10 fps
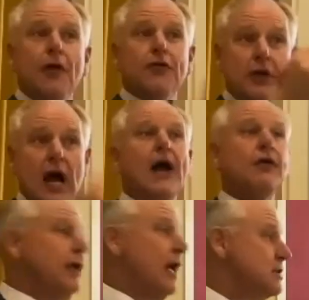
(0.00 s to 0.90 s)
other
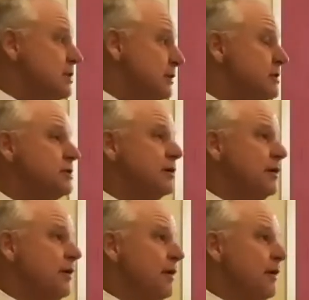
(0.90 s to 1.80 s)
congregations,
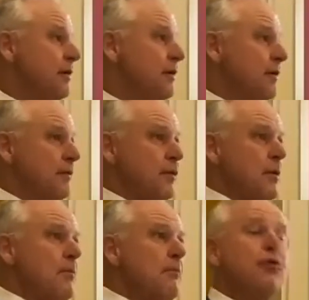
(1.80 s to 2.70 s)

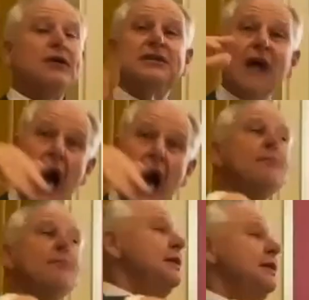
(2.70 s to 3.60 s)

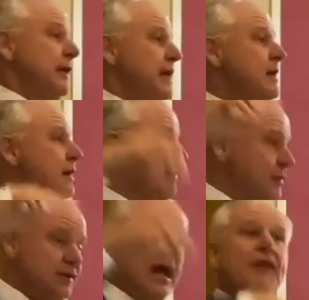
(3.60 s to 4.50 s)
predominantly
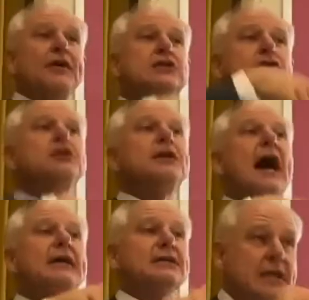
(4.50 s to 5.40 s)
in the southeastern
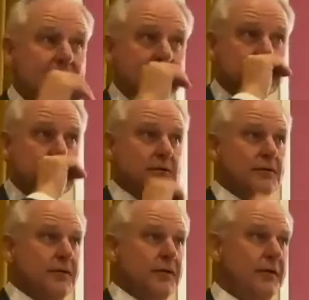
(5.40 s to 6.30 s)
United States.
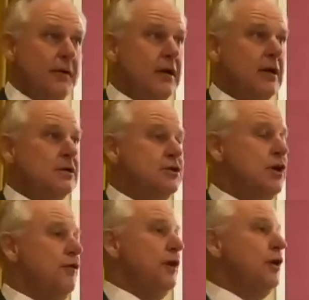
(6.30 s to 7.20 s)

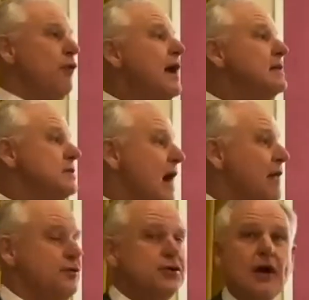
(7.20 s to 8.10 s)
So the greatest
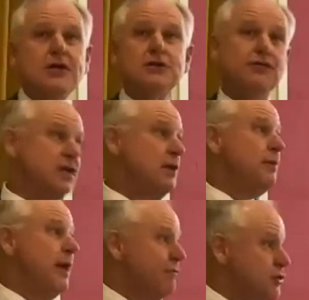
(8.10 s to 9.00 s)
concentration of
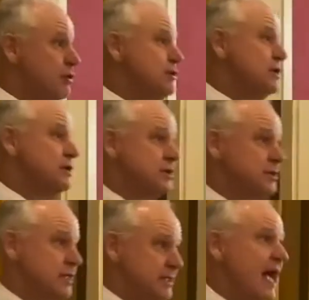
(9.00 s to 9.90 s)
CBF churches
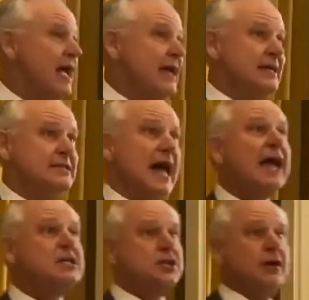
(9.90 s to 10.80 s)
today is
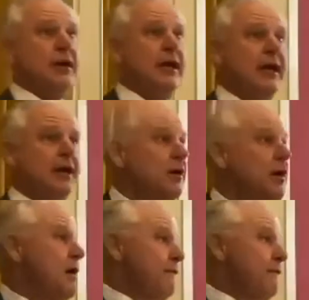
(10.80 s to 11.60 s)
actually in